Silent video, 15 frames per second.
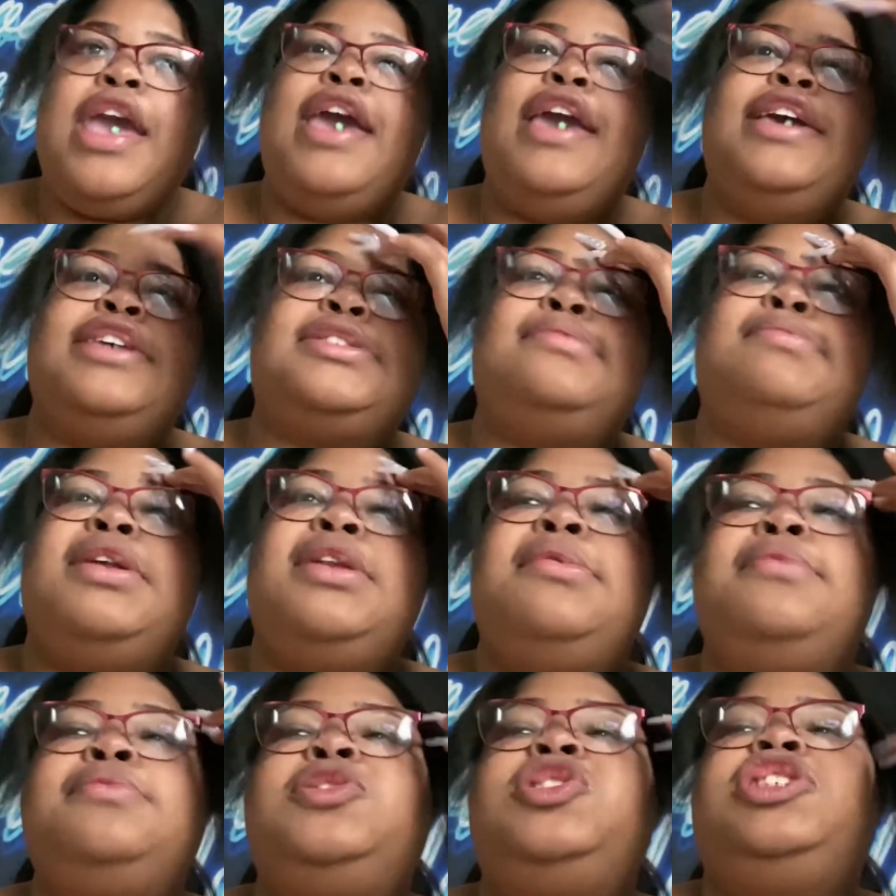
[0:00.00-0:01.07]
it's
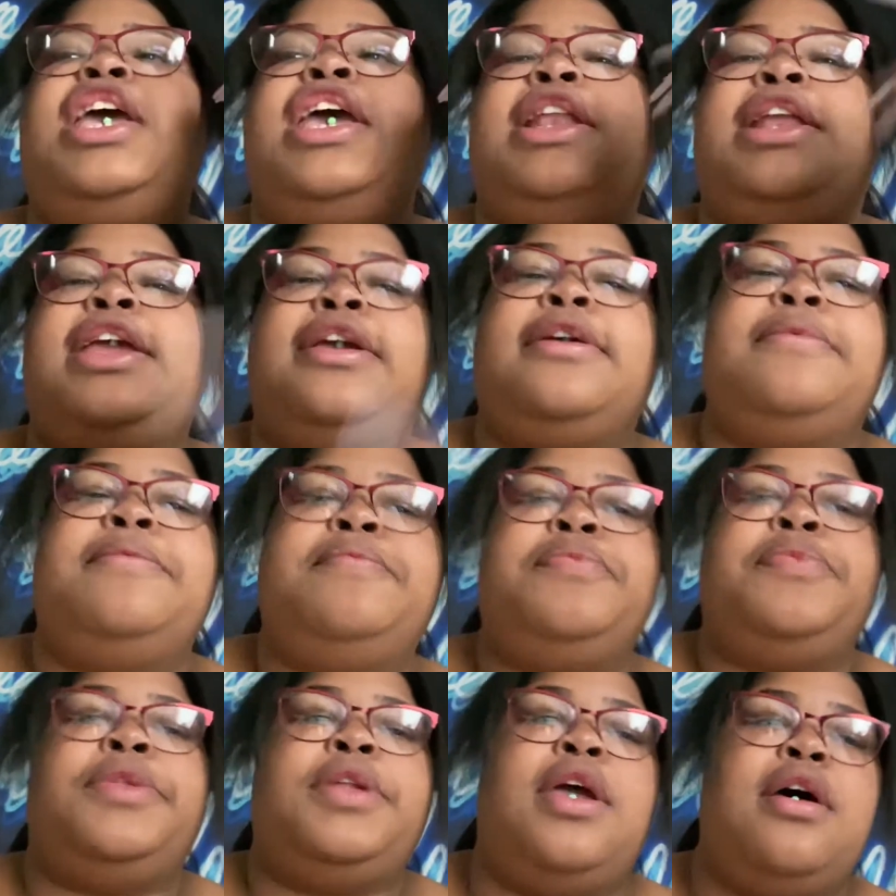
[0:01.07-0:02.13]
minimum shedding.
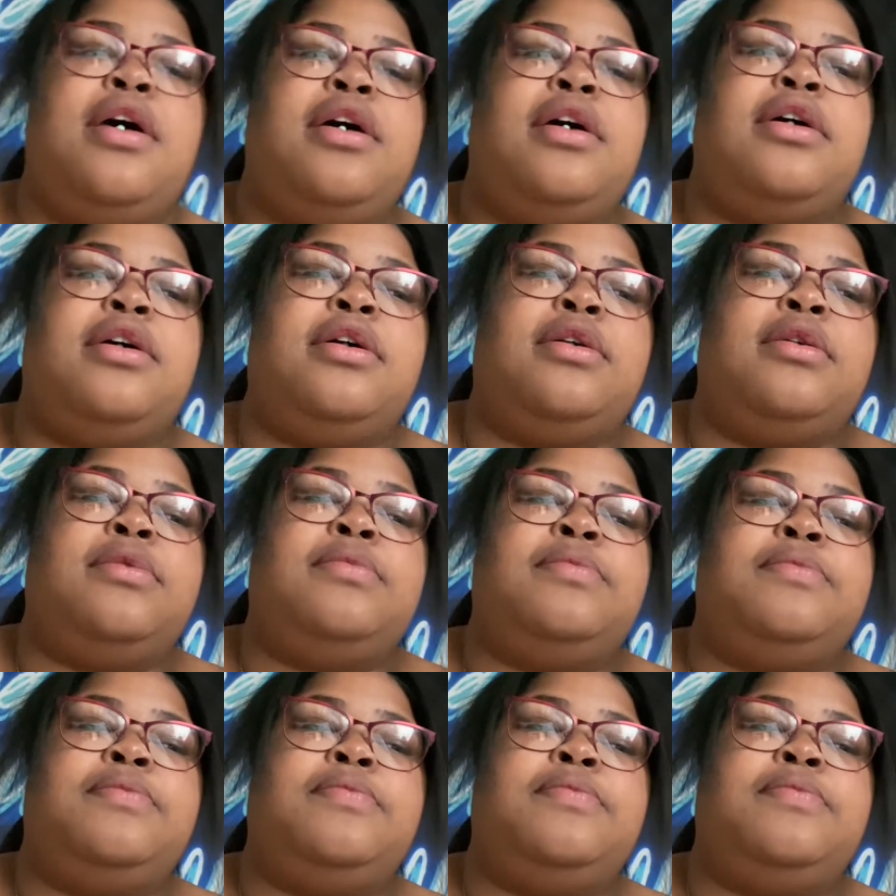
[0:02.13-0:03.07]
Um,